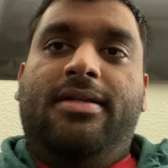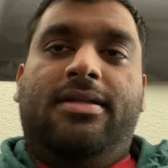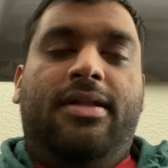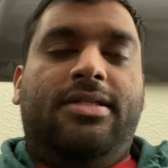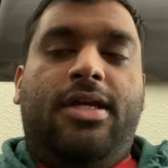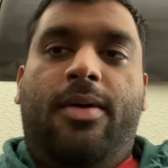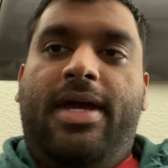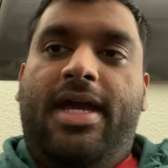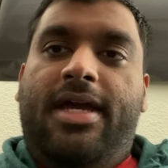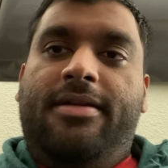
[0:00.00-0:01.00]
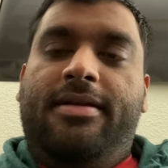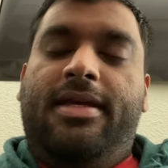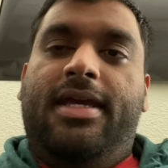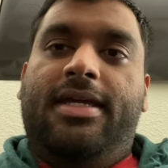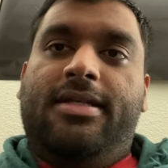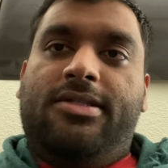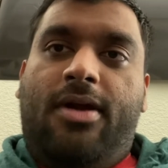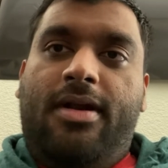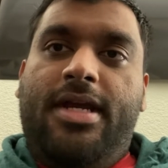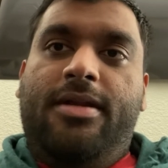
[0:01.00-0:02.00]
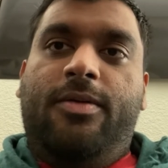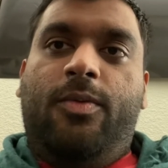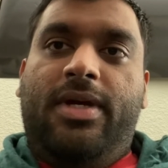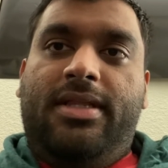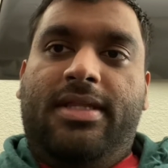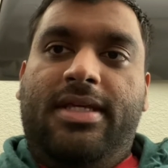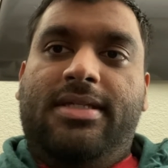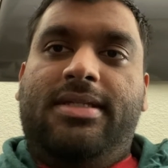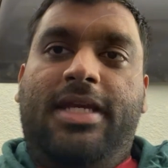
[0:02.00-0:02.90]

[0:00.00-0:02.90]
let's go ahead and get started with this deep